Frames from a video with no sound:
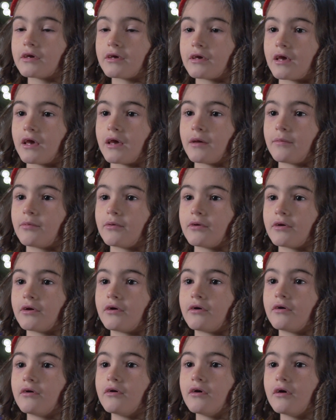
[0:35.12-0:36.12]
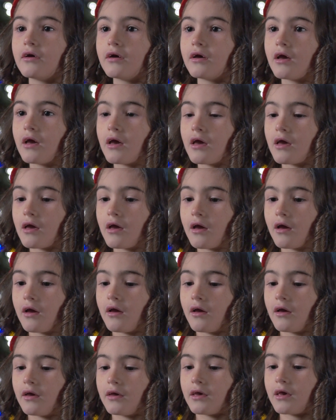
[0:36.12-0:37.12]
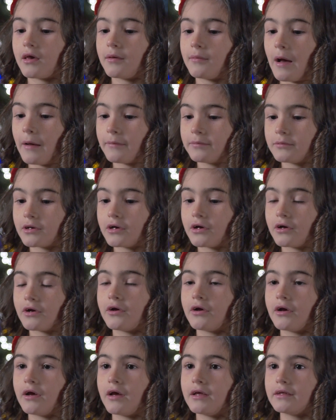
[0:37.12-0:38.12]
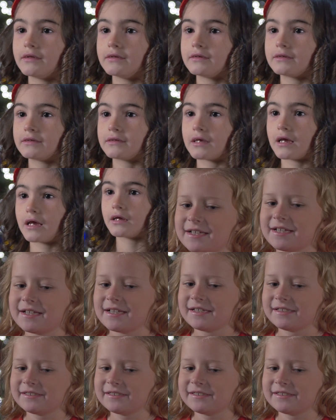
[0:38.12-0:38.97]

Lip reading: Gabriel came up to her and said,